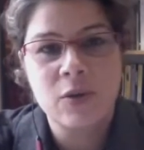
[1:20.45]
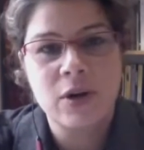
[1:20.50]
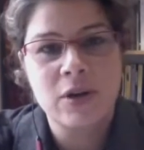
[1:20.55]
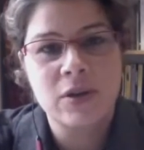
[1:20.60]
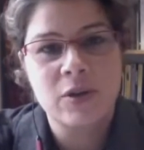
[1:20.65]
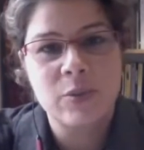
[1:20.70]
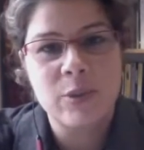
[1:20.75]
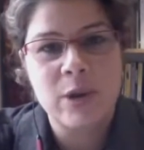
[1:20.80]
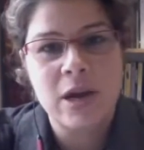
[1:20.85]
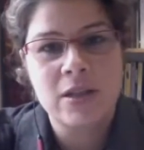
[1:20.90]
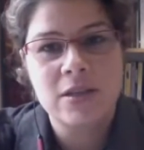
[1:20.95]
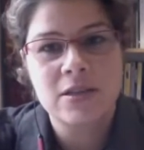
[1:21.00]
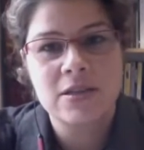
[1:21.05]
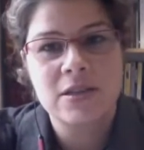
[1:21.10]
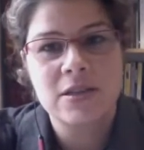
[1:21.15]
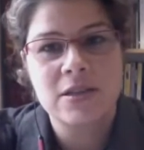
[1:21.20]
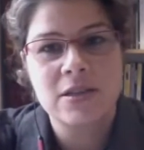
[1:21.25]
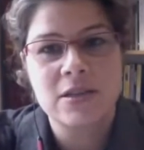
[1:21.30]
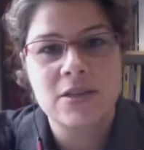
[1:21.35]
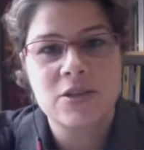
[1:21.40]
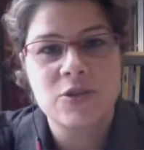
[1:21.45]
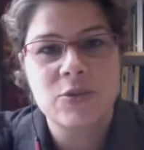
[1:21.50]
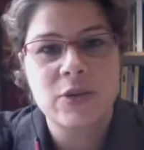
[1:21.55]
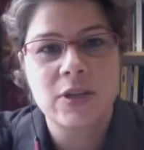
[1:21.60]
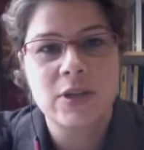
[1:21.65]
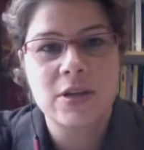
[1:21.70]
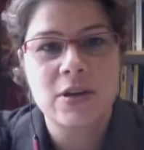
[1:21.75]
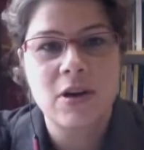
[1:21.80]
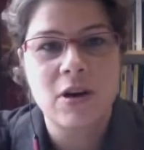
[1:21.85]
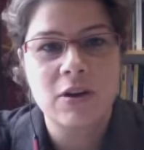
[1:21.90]
where the
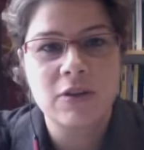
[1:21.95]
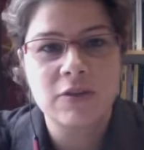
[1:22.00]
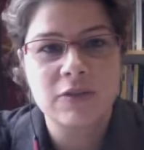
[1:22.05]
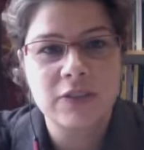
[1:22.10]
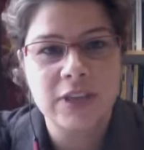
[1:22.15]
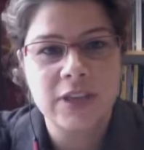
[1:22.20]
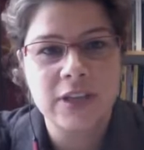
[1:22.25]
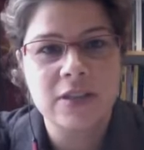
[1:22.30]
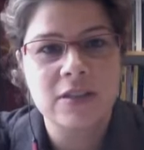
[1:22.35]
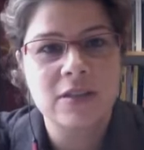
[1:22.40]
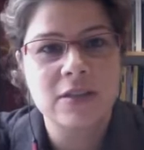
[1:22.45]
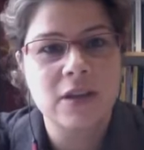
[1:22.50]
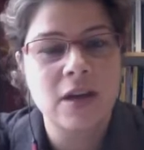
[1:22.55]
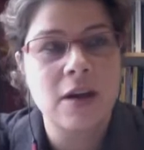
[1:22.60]
Palestinian-Israeli conflict